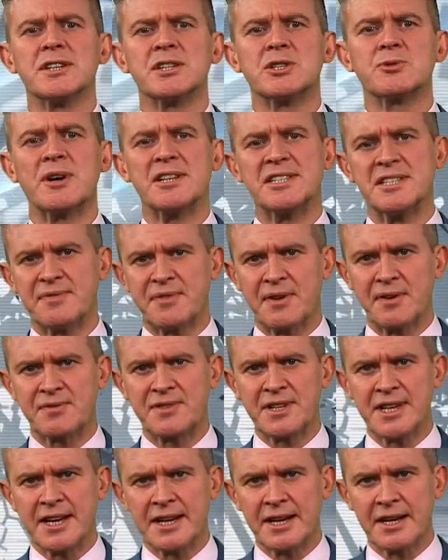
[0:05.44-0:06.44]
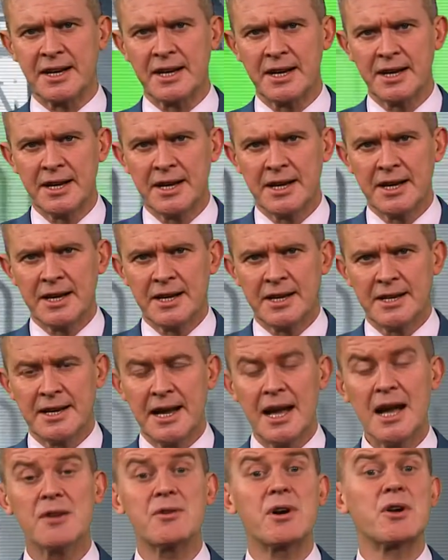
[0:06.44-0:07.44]
in 2015, in
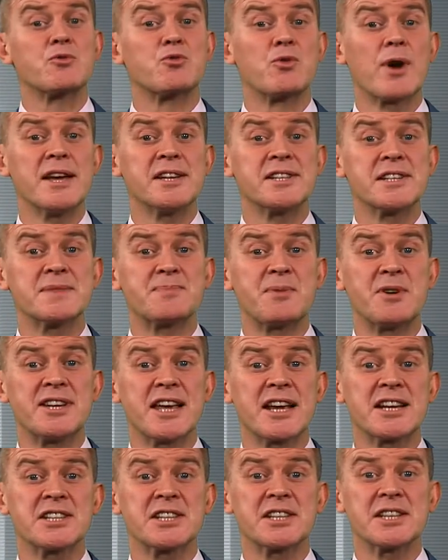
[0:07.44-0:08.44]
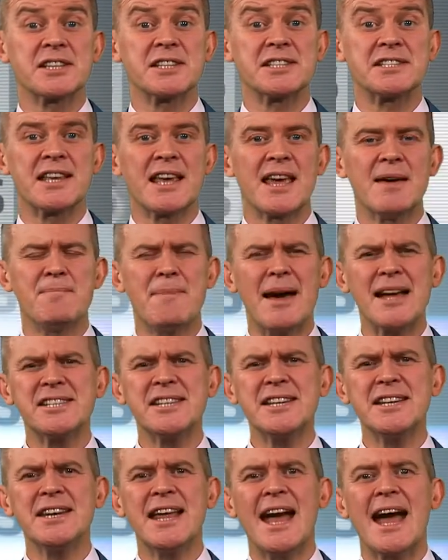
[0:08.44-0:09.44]
our outrageous predictions,
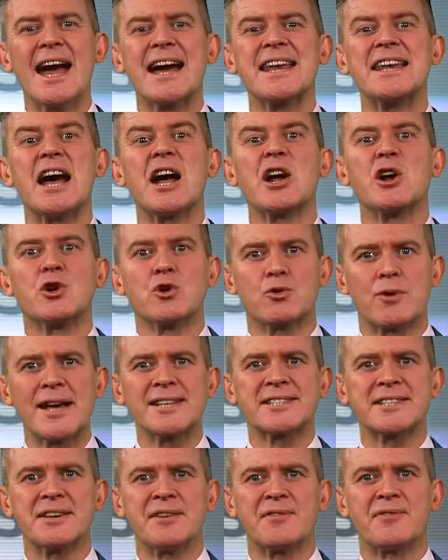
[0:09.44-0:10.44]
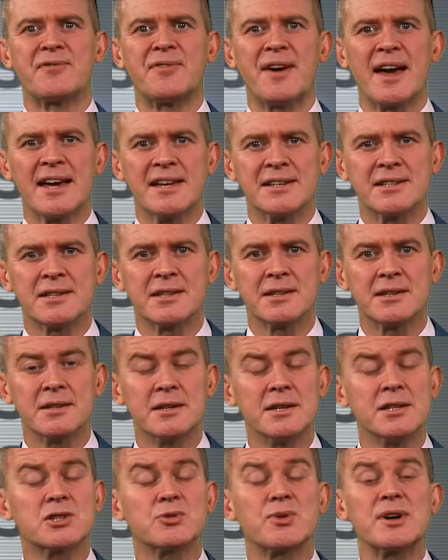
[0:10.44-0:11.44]
imagine an aggressive Fed
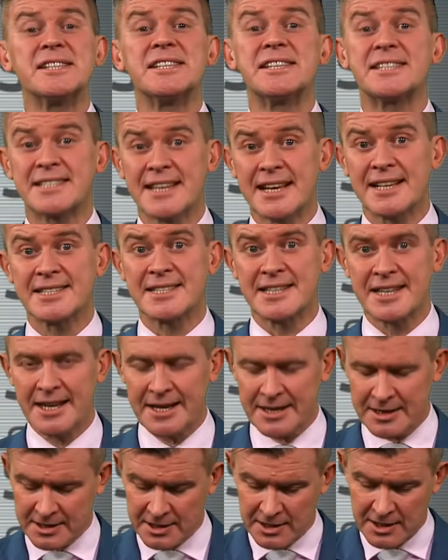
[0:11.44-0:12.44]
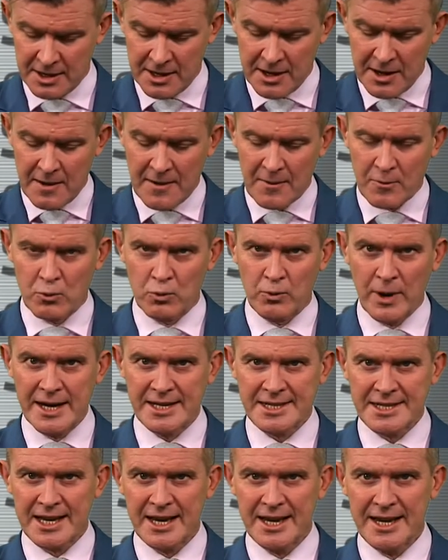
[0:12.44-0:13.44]
in 2016.
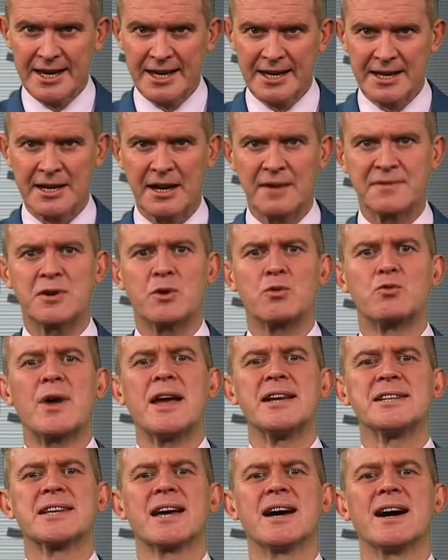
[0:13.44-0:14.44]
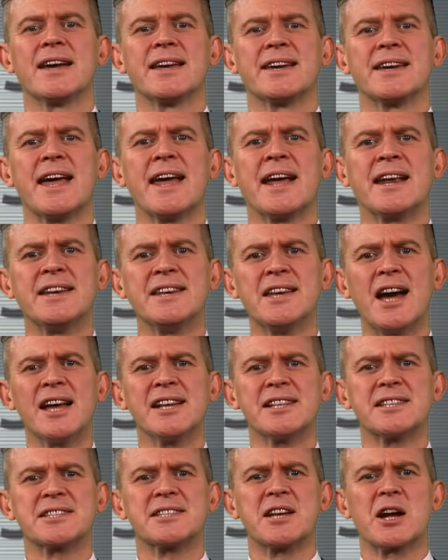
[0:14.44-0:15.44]
Rate hike after rate hike
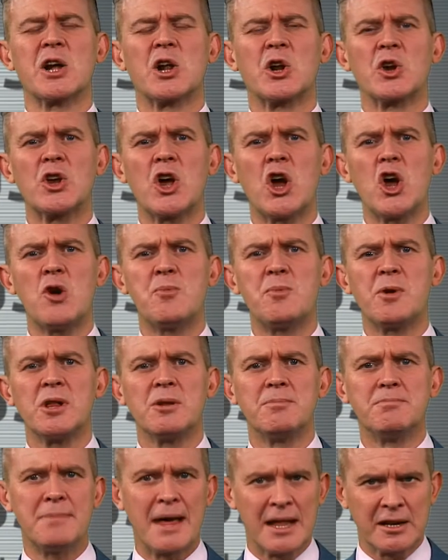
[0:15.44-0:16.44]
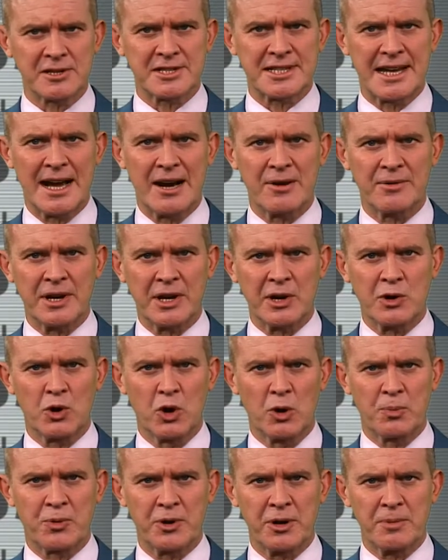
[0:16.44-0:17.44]
ignites a global meltdown in
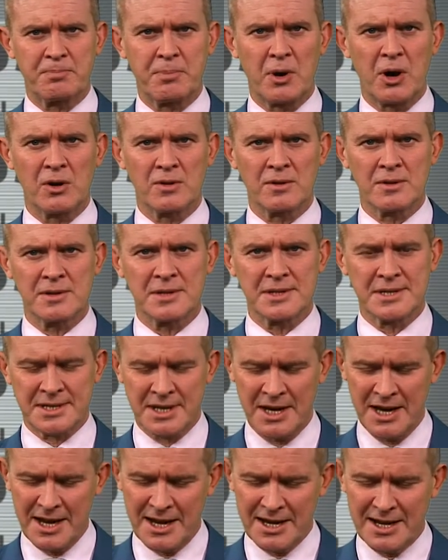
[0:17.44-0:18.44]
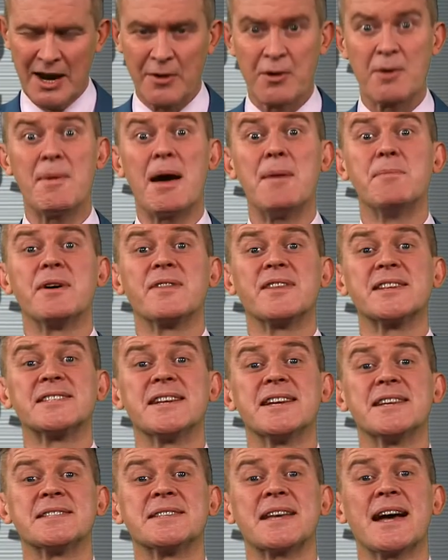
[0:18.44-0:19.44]
corporate bonds. Now remember, this
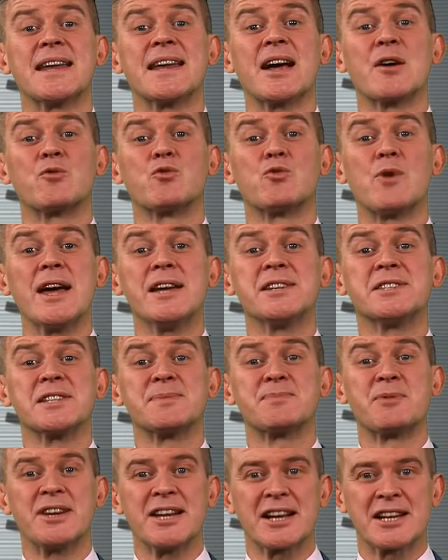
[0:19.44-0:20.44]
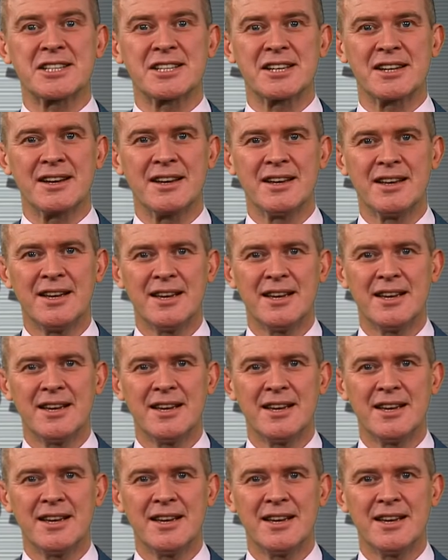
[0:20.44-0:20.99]
is an outrageous prediction.